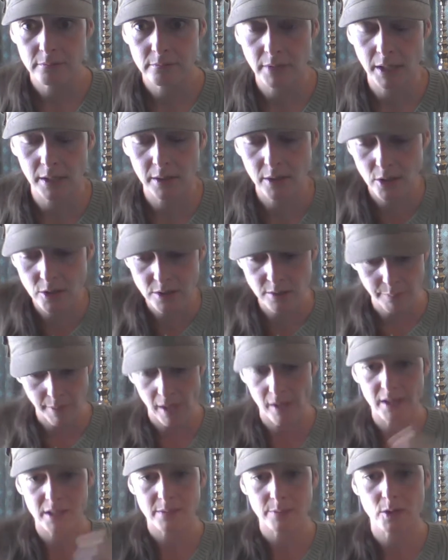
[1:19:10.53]
Like there's the
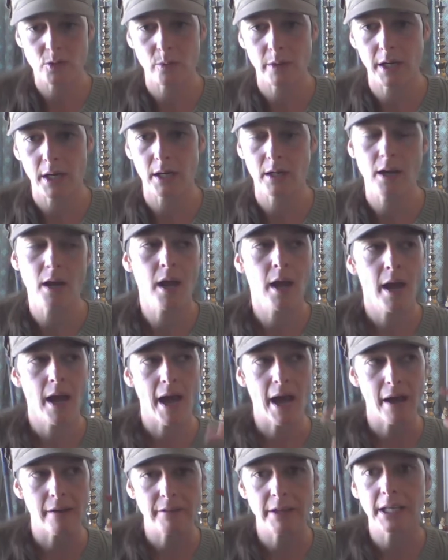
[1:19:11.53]
balance between
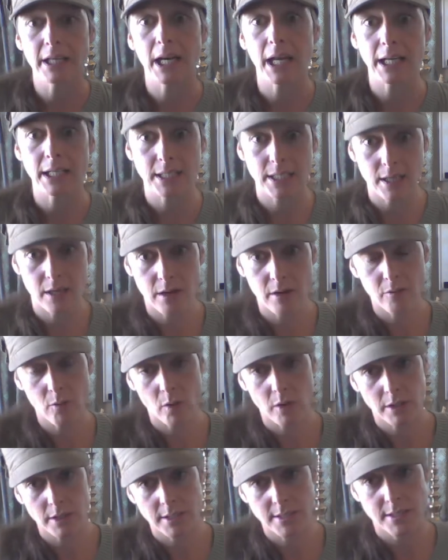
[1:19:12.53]
having an idea of
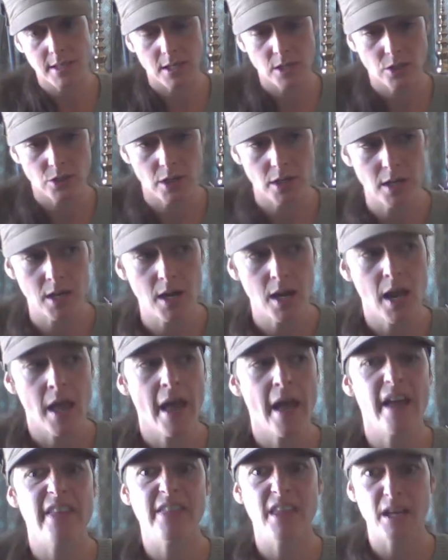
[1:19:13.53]
organization
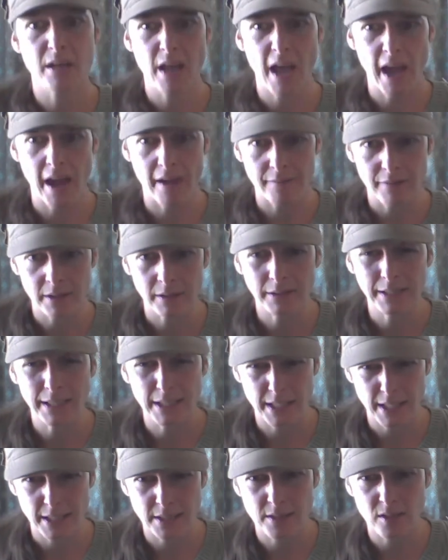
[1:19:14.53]
and then having
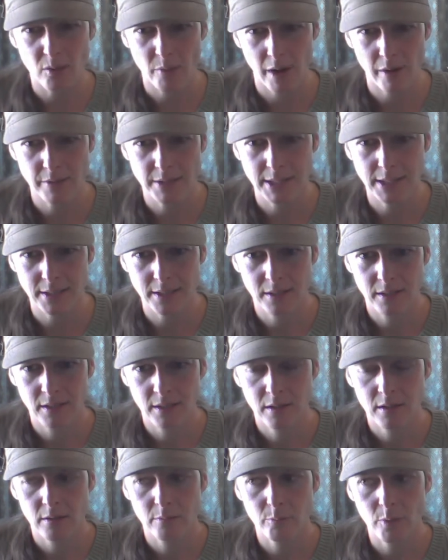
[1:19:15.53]
lenience around it.
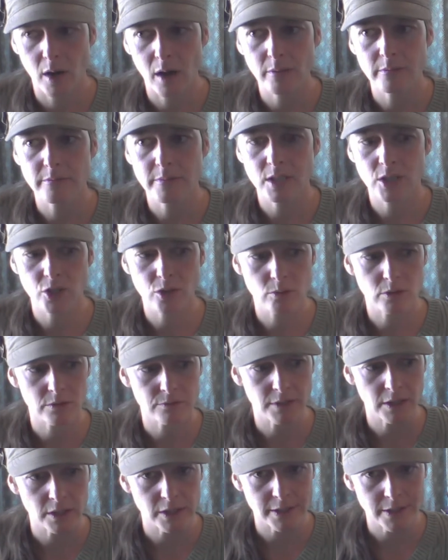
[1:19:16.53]
Problem is, you yeah. were
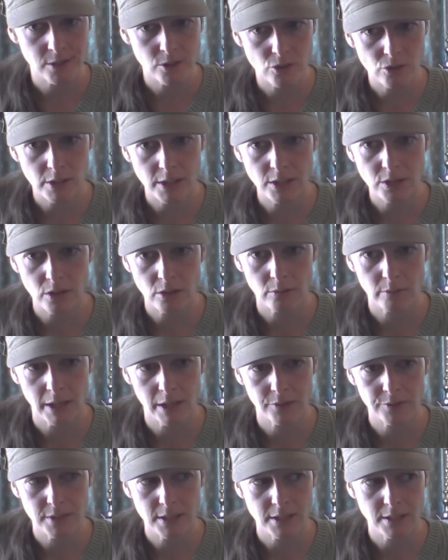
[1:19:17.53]
very strict
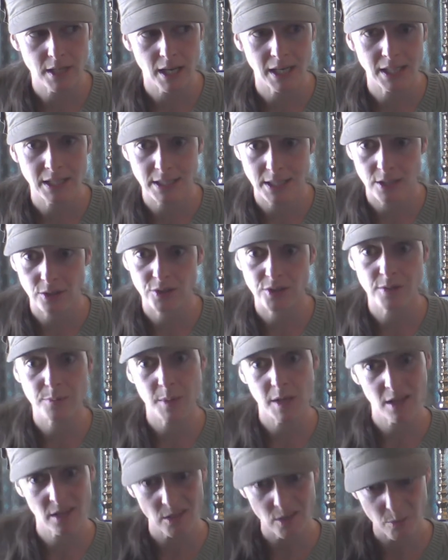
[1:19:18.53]
around these ideals
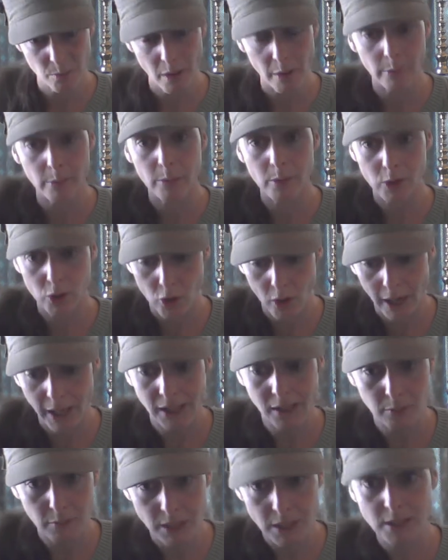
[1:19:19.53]
because you probably were
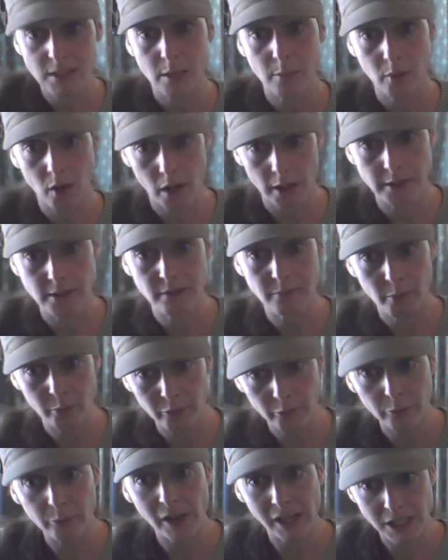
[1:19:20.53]
trying to meet some concept of
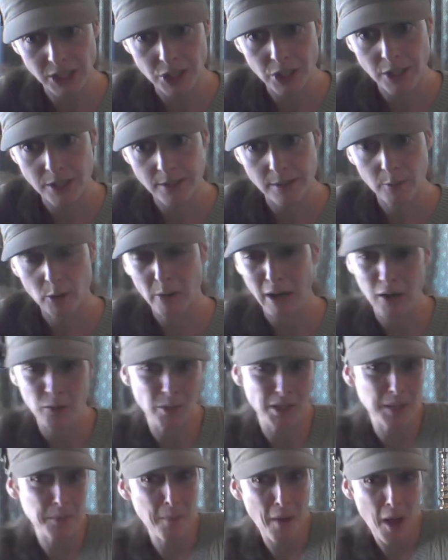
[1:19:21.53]
perfectionism around
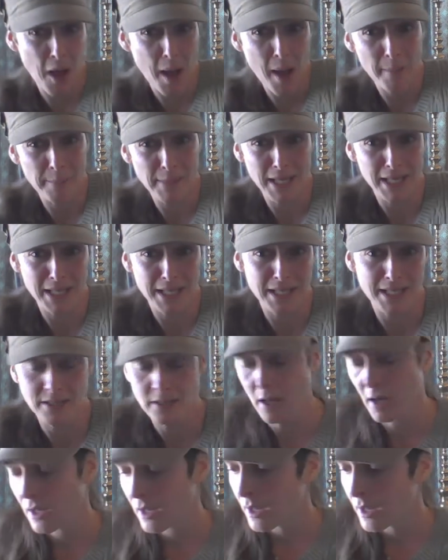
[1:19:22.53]
what a mom exactly. is. Exactly.